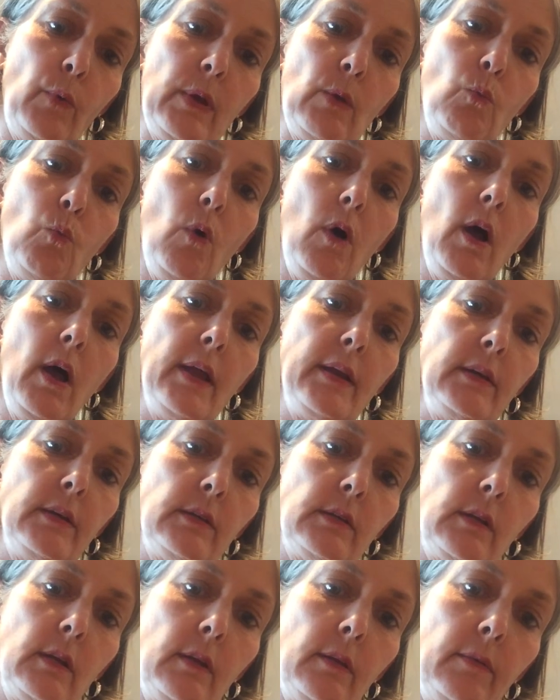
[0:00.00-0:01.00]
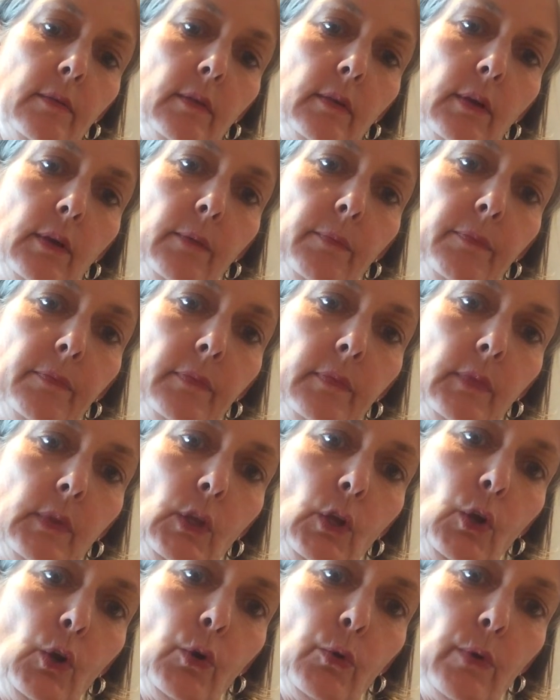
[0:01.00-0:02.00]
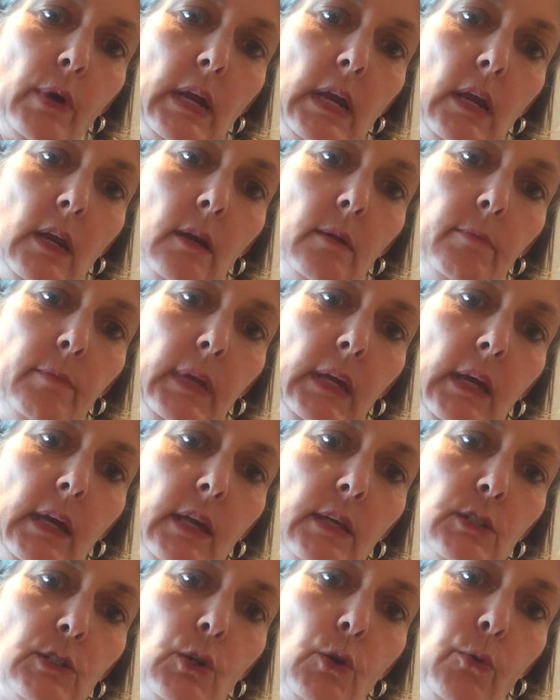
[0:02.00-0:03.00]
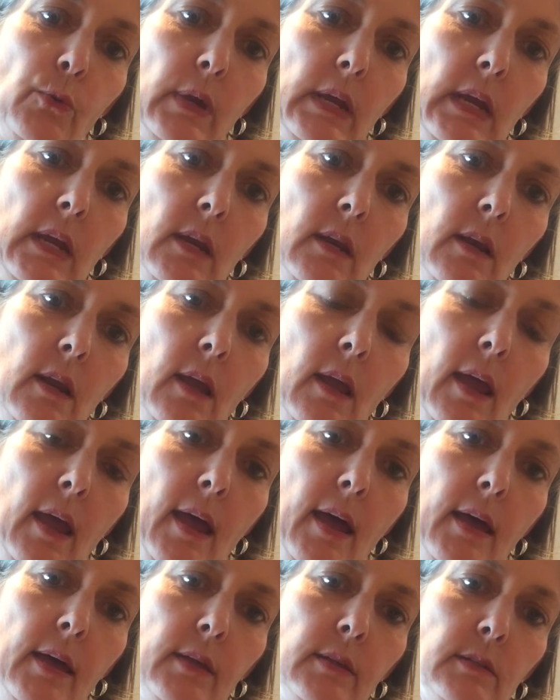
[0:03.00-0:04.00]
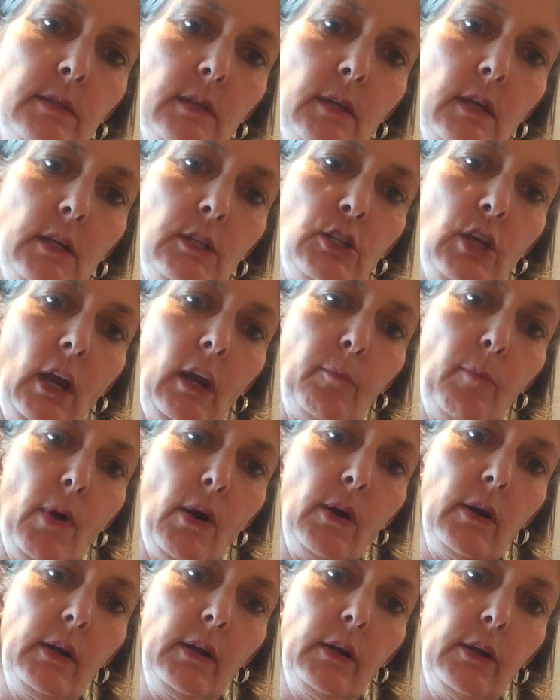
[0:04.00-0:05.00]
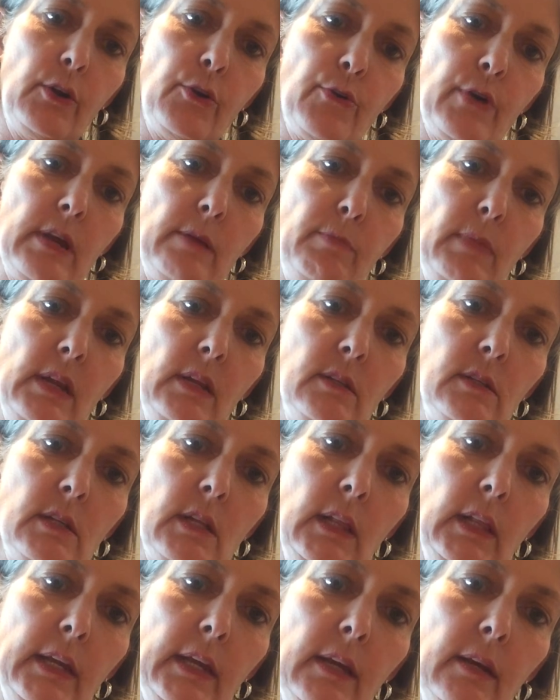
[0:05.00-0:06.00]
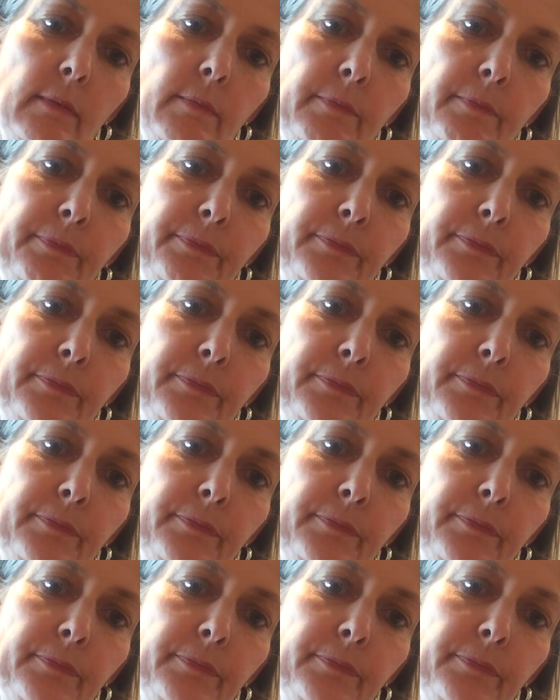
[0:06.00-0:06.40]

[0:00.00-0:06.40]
we want green, because green has a check mark. Green means clean.